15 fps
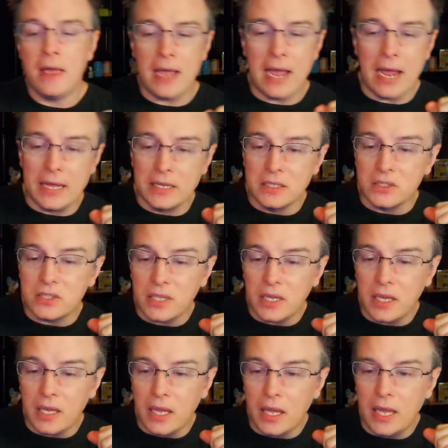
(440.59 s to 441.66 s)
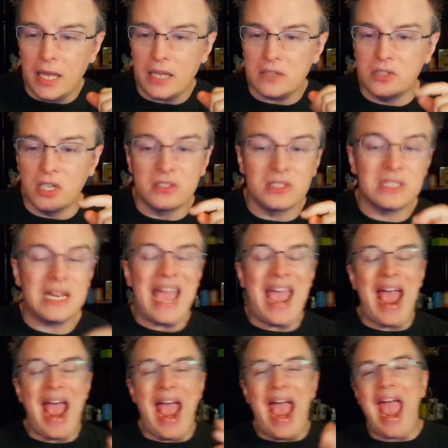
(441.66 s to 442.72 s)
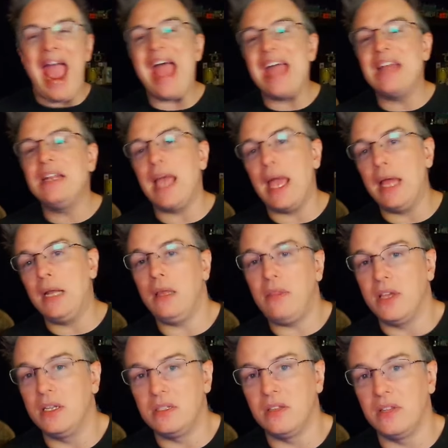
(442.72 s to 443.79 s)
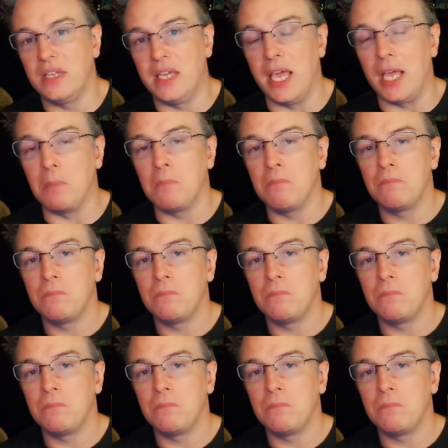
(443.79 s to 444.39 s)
And it doesn't add anything to the game